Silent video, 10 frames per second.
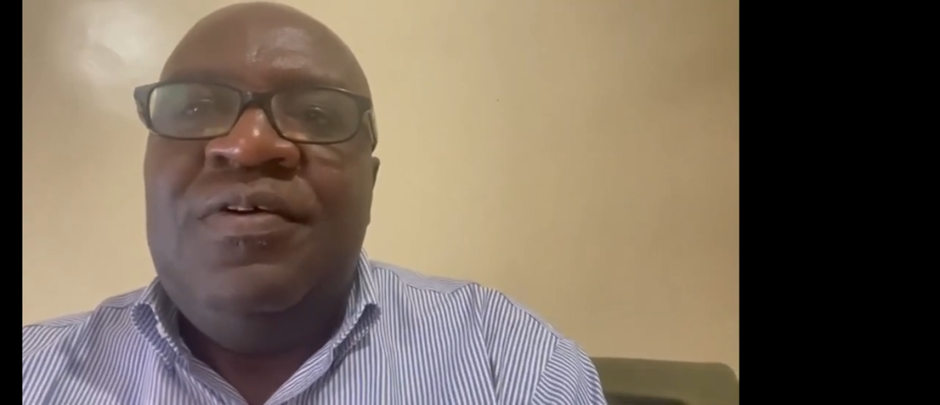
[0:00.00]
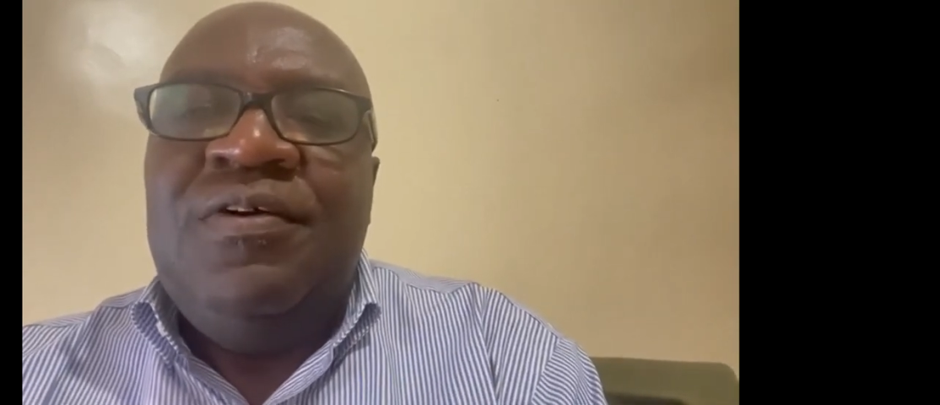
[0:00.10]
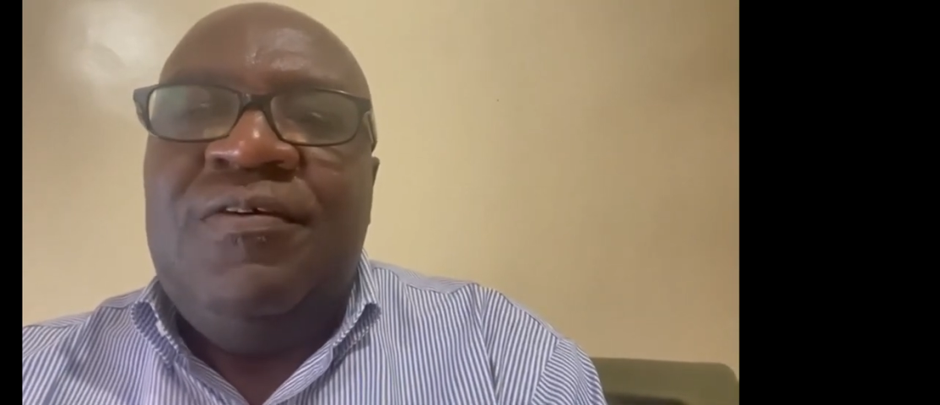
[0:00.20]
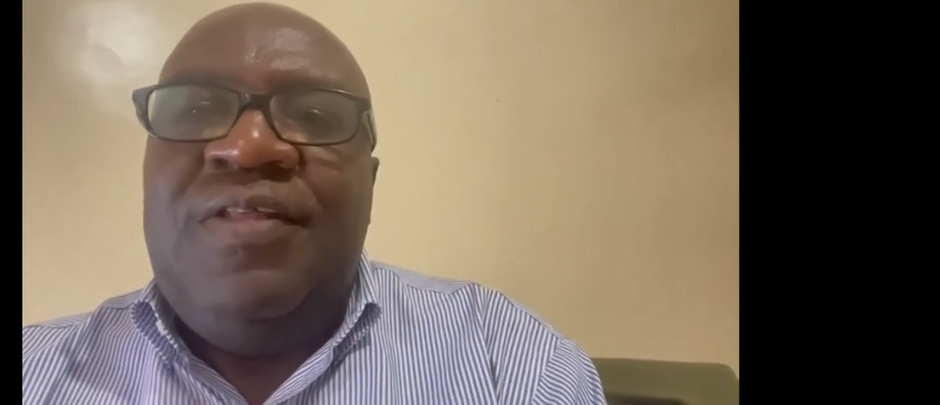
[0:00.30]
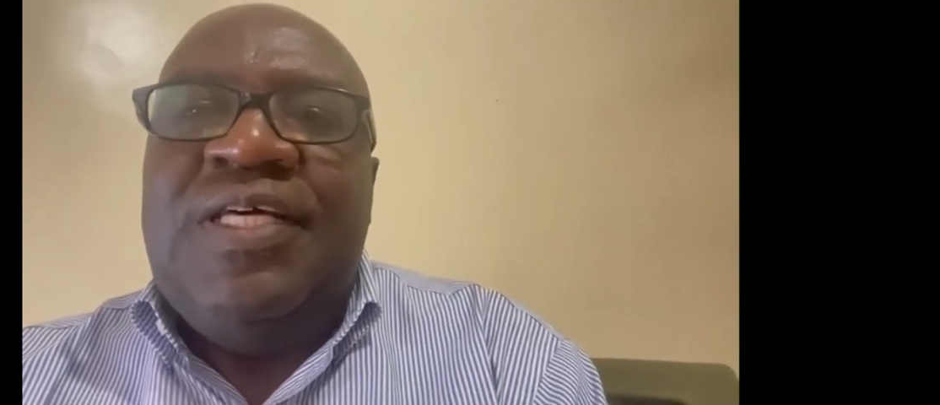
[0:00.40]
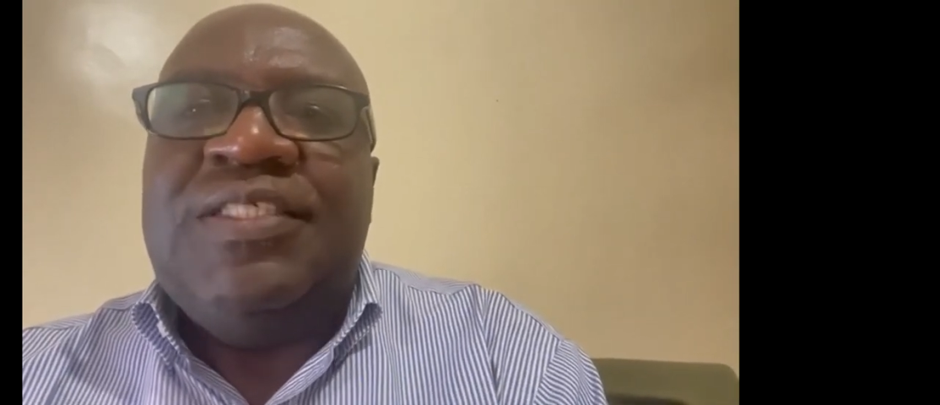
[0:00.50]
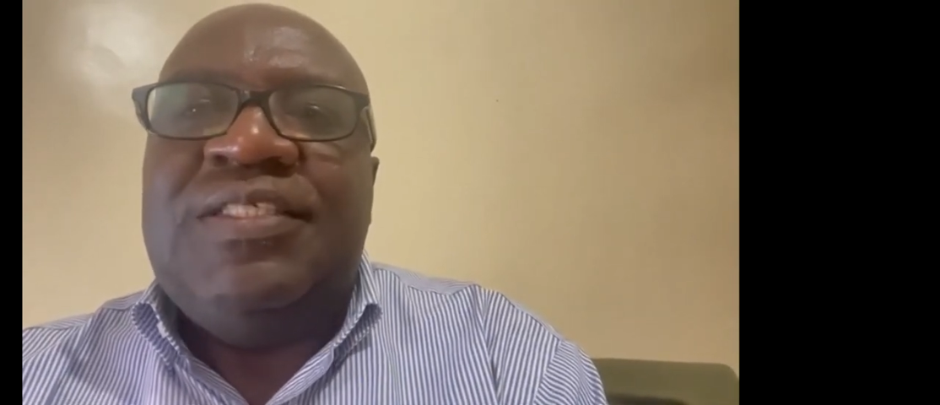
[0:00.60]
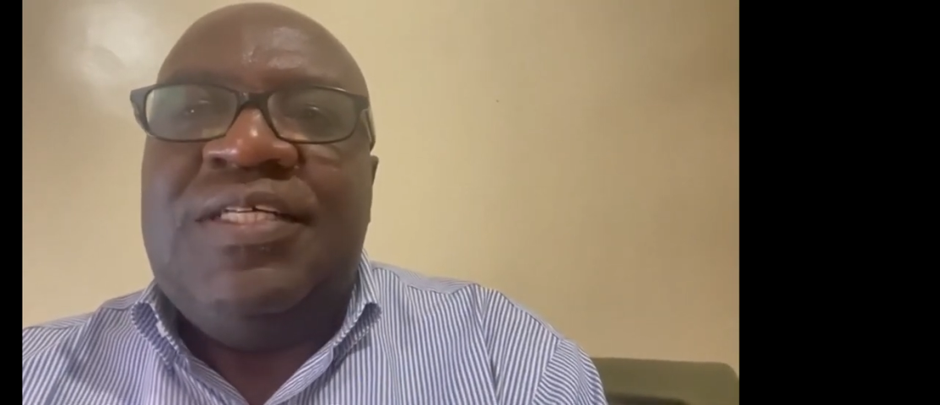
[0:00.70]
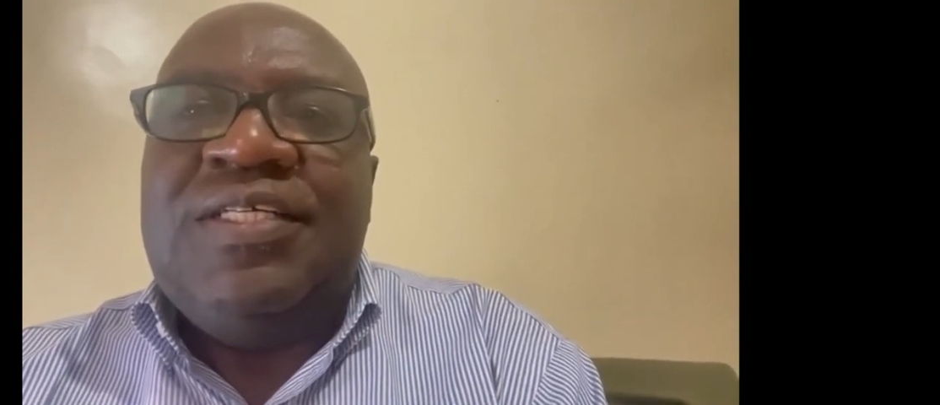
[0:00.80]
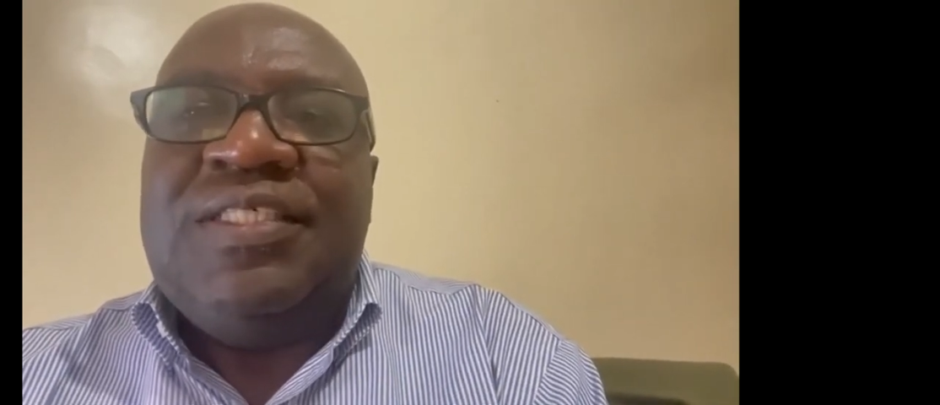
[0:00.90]
of their
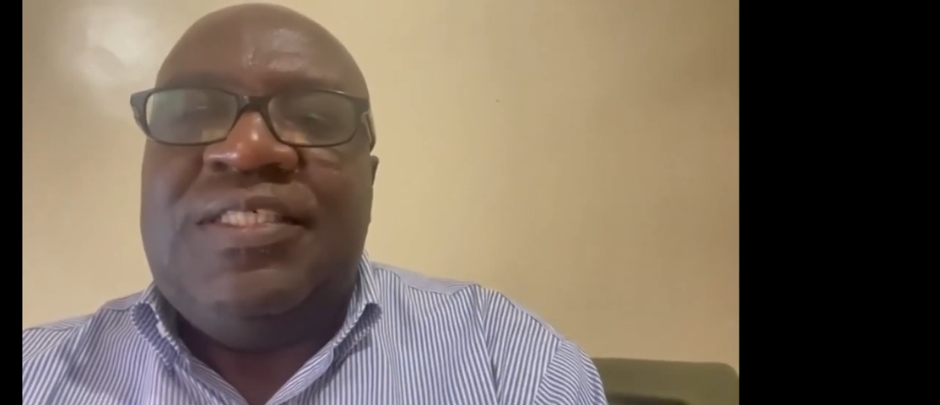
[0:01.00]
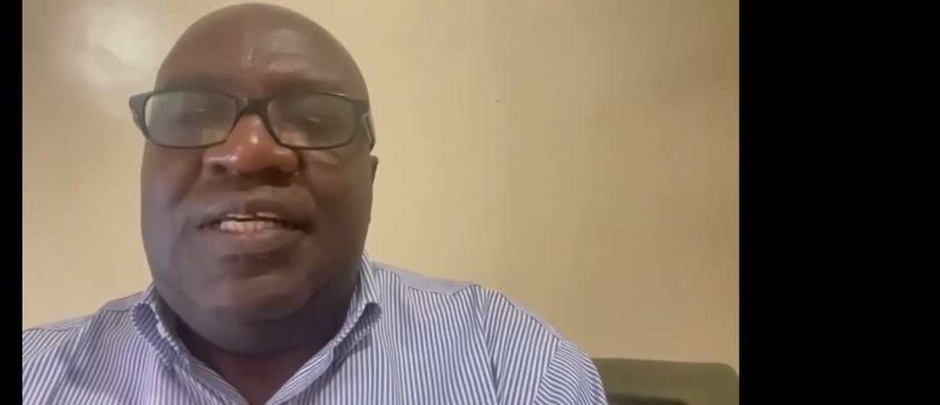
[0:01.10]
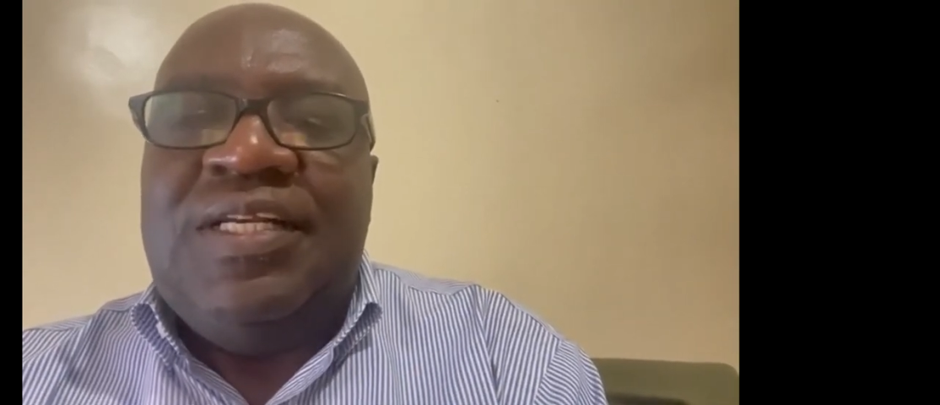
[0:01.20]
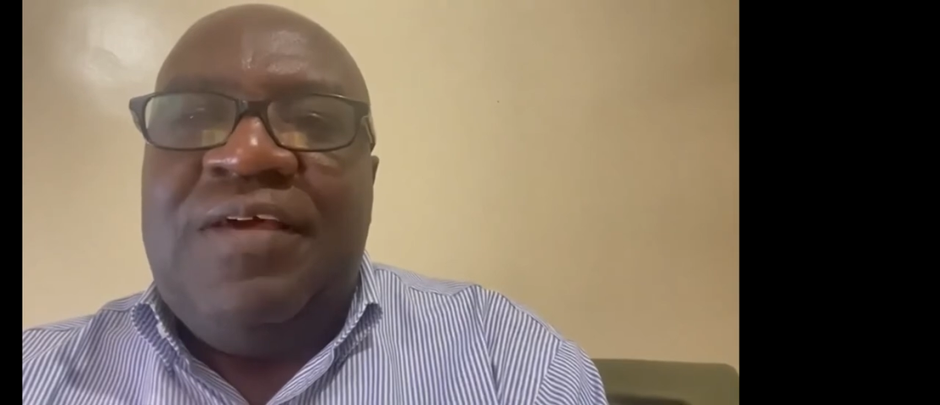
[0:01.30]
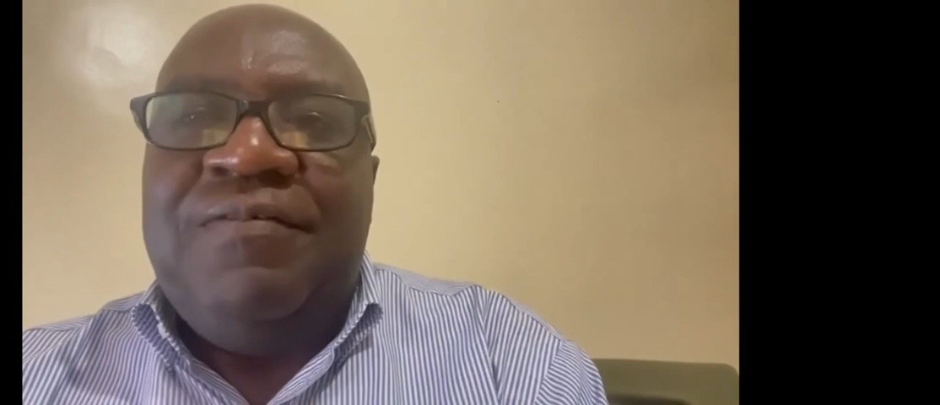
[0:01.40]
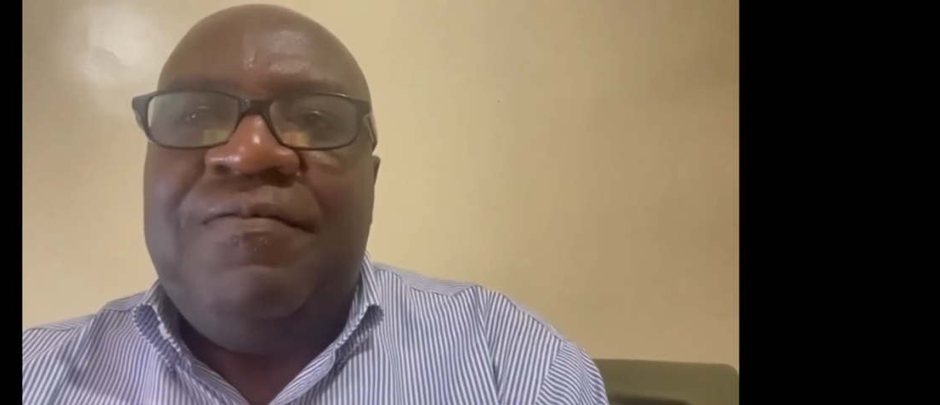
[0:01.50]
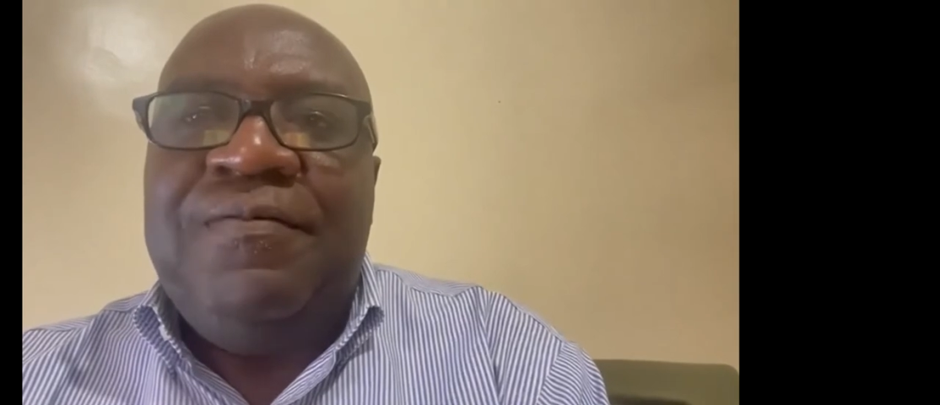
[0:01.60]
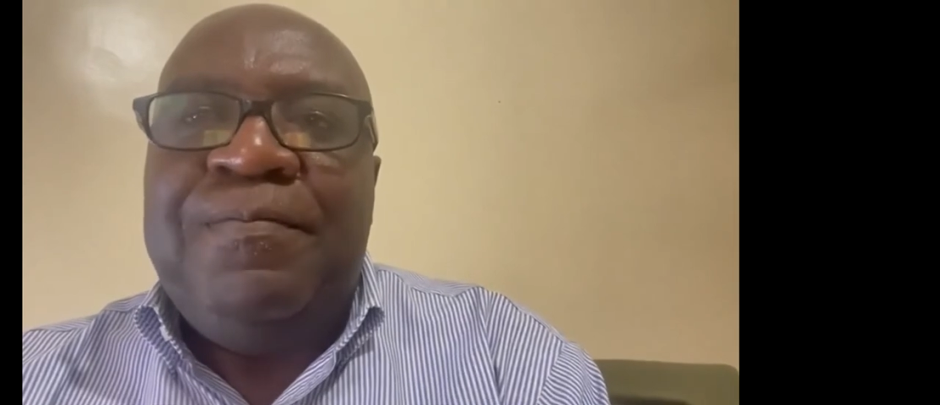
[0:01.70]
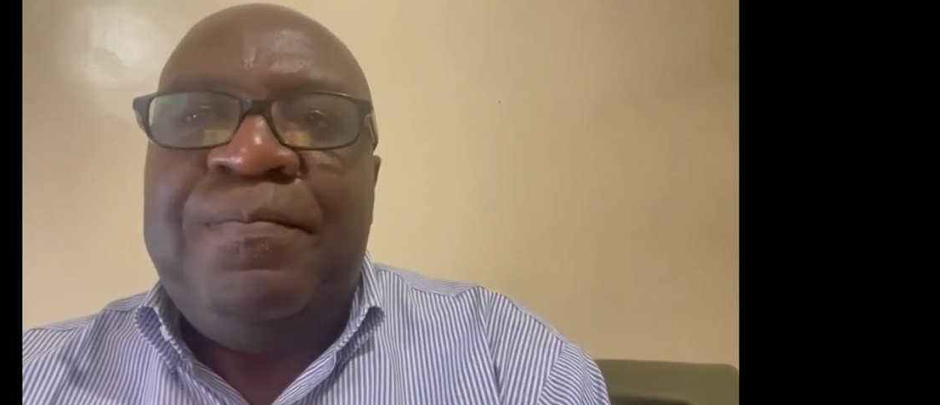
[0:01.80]
status in life.